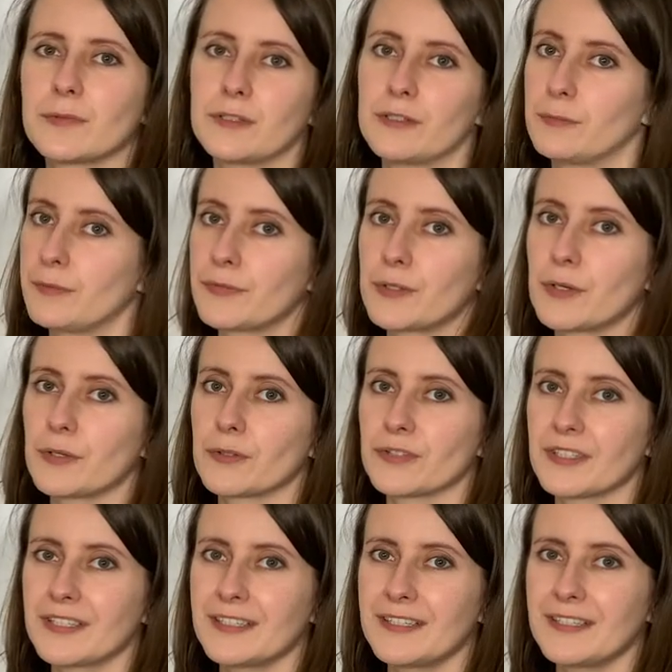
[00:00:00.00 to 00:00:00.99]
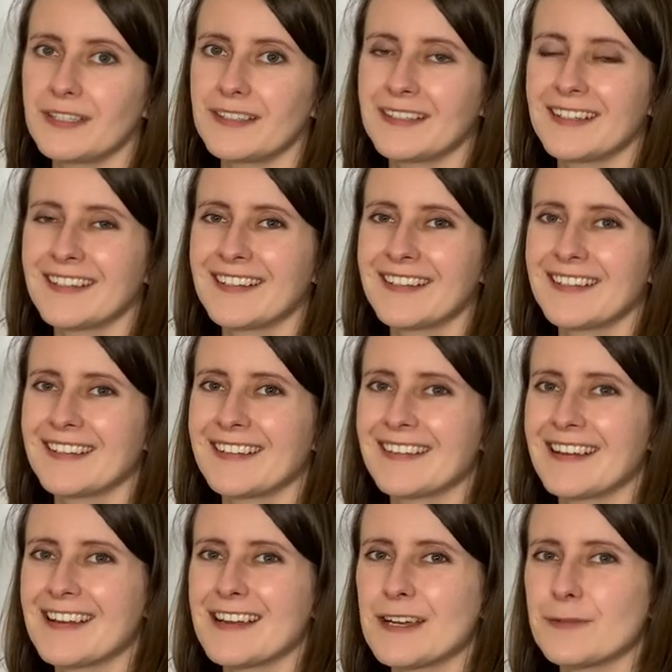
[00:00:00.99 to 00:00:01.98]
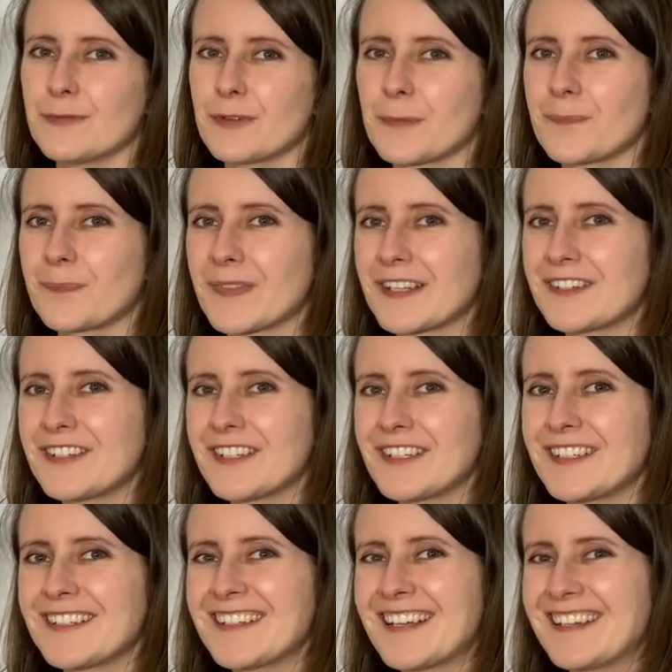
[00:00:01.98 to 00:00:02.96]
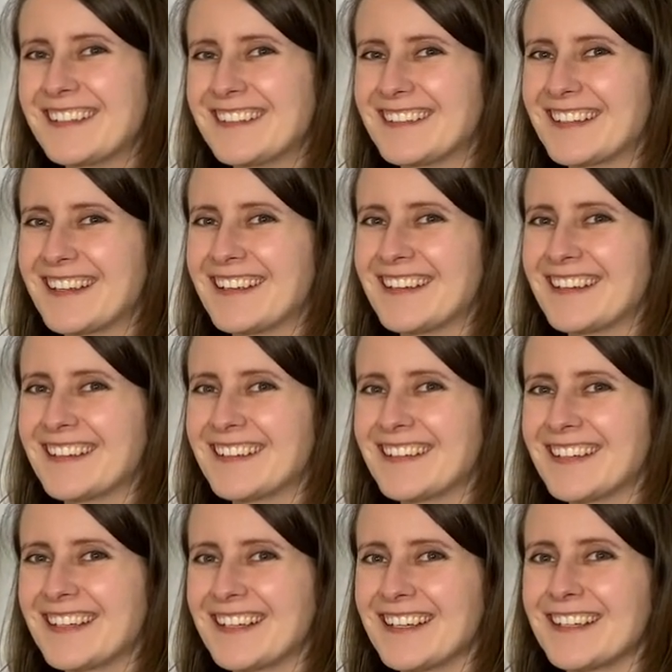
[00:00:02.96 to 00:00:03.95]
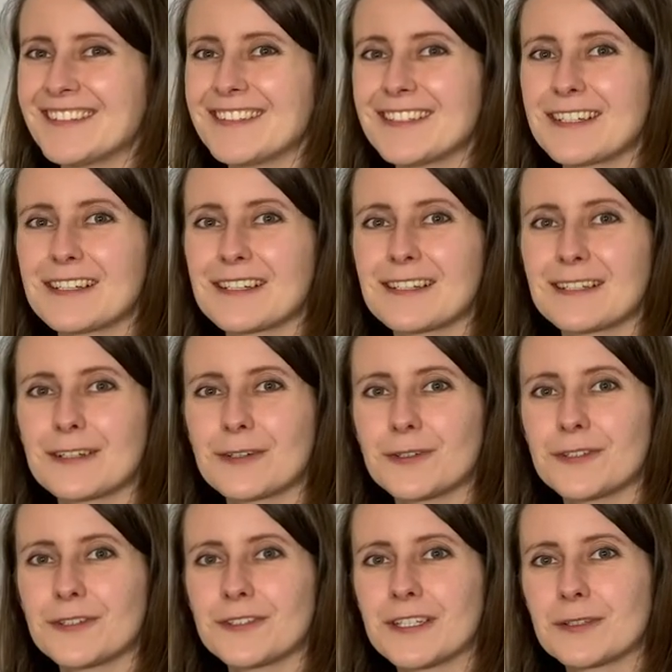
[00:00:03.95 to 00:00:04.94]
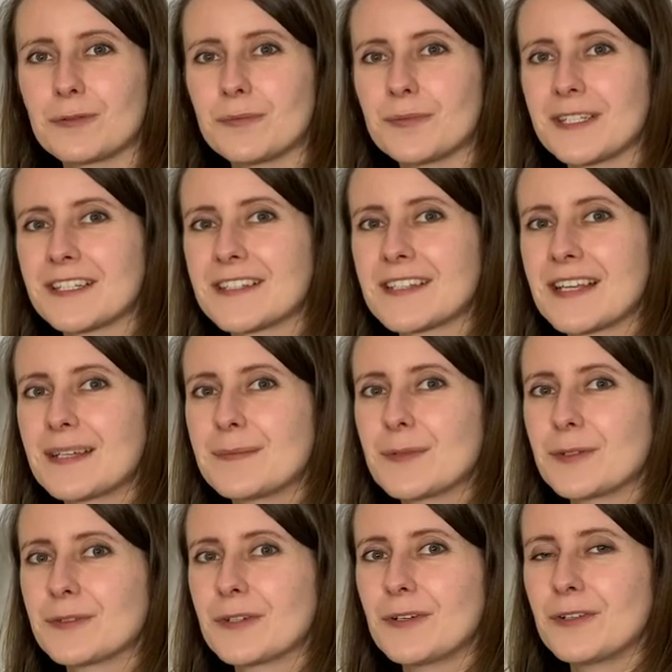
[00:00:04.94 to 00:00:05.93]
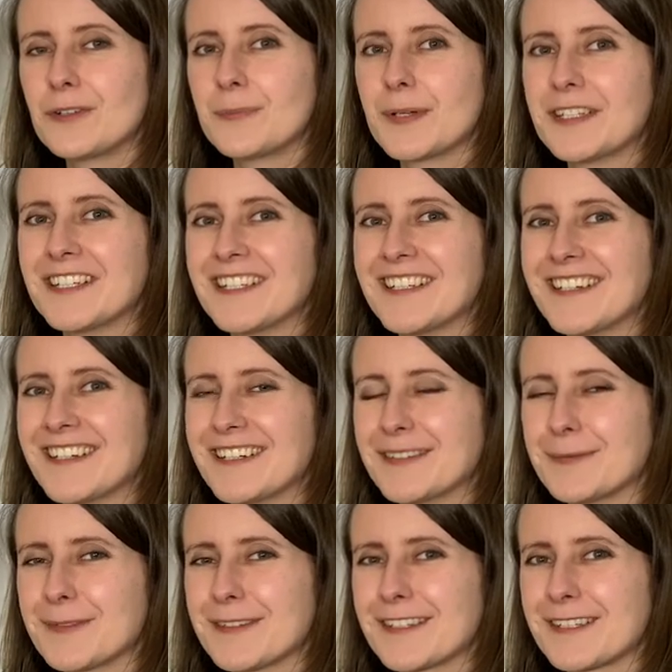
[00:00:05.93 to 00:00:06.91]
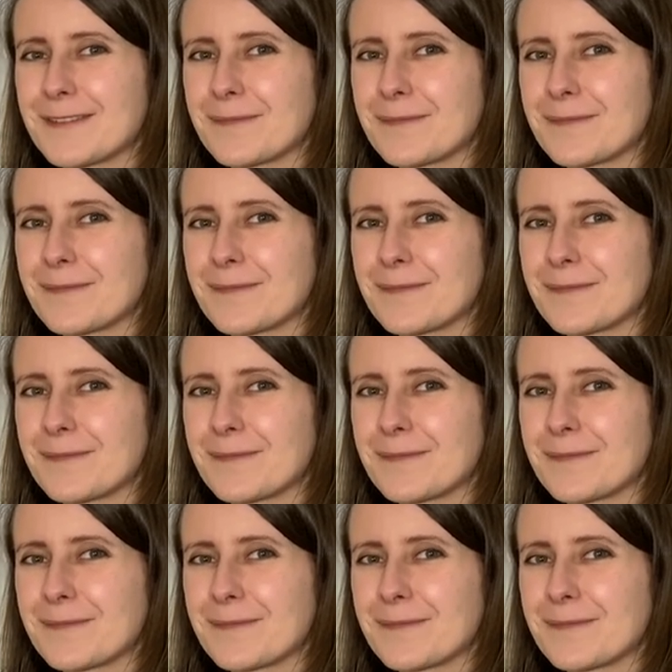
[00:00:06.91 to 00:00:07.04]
we've got E, F, G and A, and this is the order that will be the same on all pedal harps.